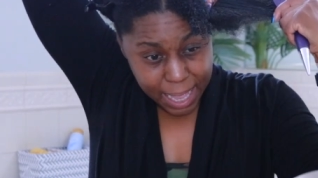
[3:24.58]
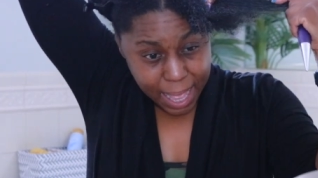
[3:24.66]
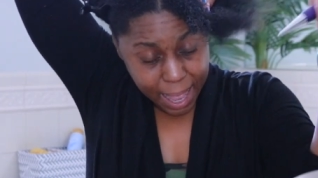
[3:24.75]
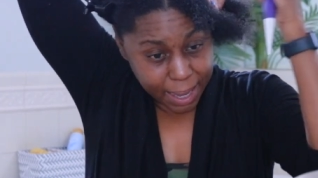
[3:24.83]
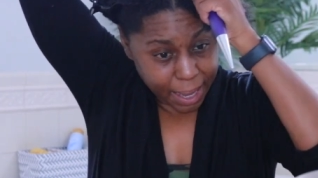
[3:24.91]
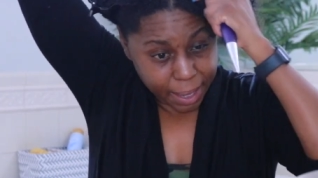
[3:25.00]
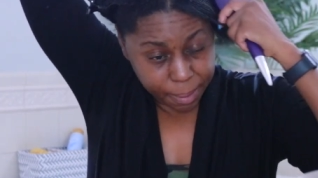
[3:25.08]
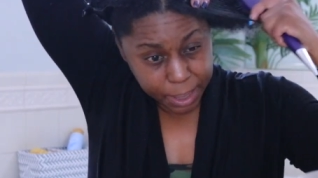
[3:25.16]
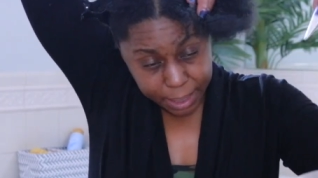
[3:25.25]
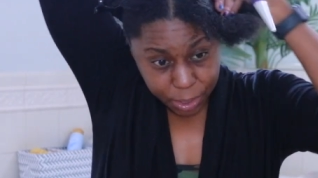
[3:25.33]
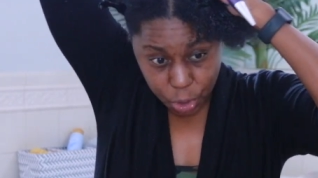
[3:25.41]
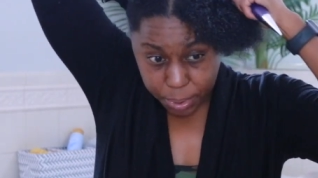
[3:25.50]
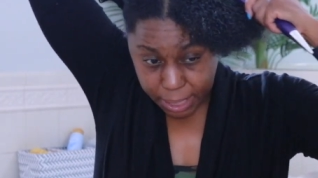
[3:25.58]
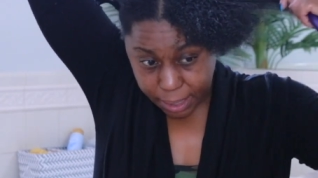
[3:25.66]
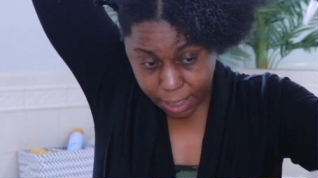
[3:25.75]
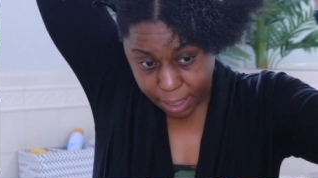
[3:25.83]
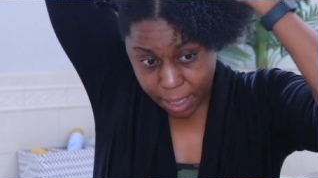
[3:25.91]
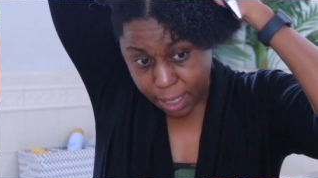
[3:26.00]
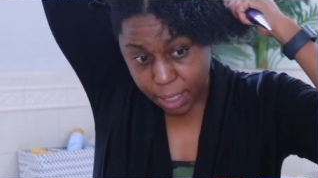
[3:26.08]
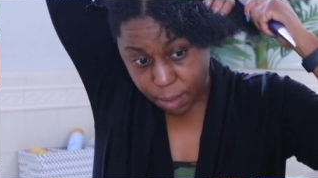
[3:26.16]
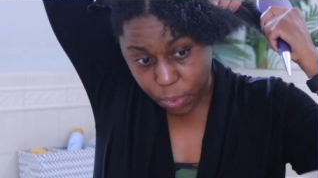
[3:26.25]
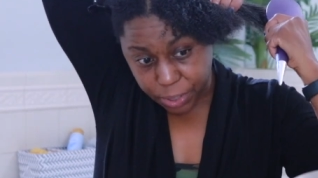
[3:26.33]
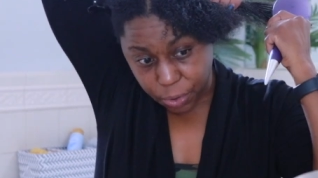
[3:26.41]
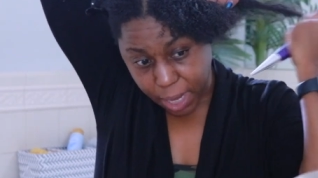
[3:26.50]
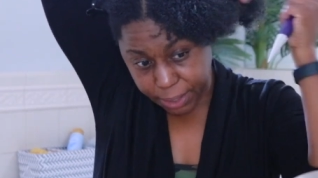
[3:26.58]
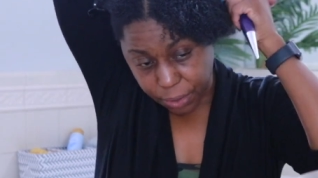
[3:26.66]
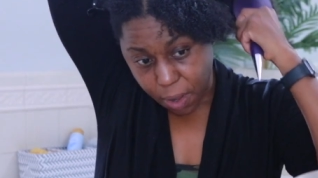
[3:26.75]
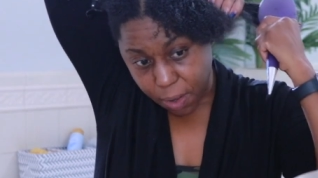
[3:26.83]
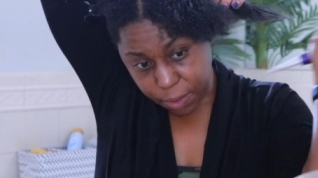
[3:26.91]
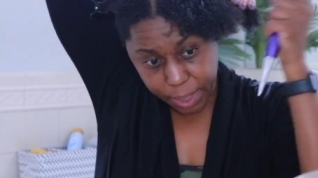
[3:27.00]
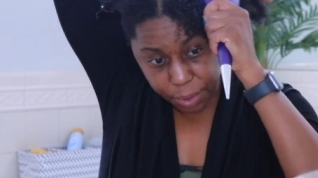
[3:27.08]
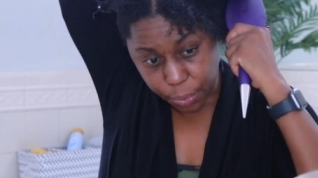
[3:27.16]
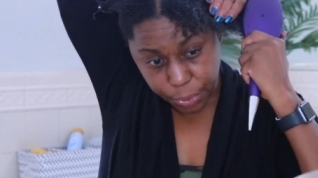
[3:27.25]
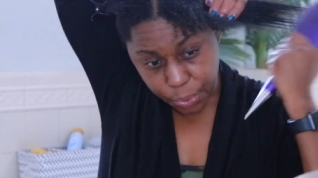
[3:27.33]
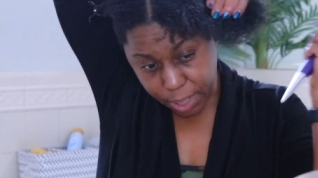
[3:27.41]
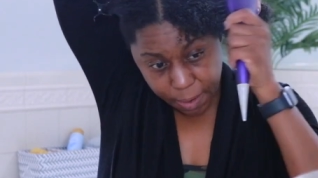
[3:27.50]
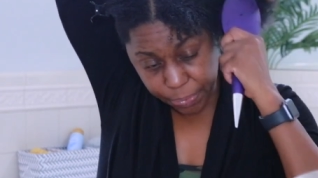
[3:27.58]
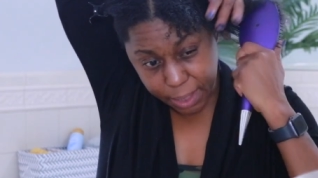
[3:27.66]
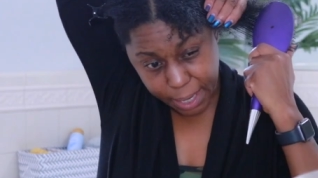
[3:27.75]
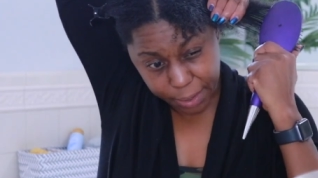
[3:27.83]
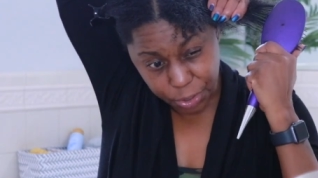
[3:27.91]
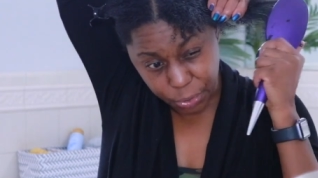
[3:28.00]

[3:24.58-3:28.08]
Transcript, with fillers: the product along my entire hair strand from root to tip.